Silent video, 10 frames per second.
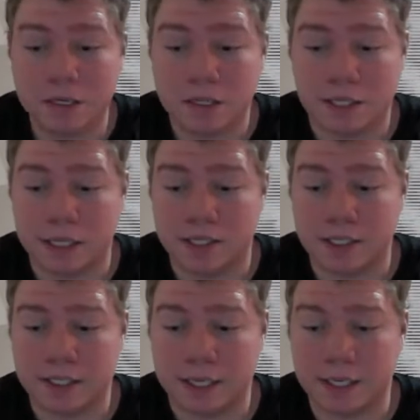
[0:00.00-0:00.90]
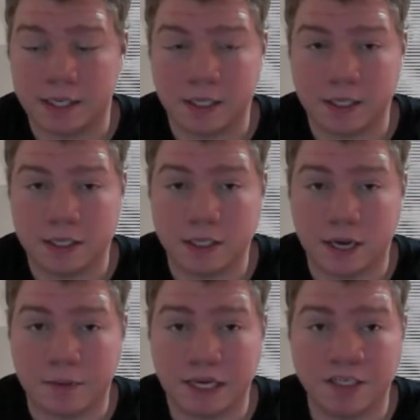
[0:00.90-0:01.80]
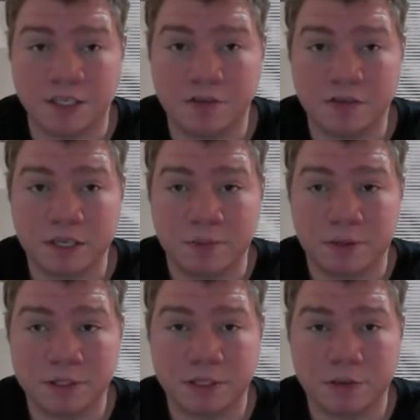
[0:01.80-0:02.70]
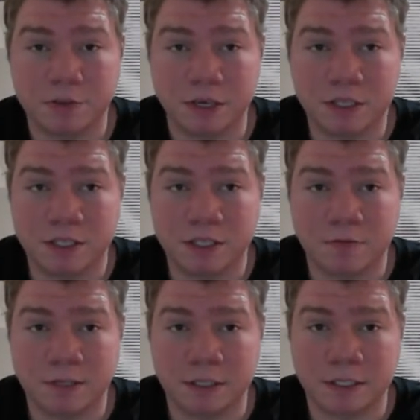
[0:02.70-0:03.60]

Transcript: Like, again, I'm not usually the person who does this because,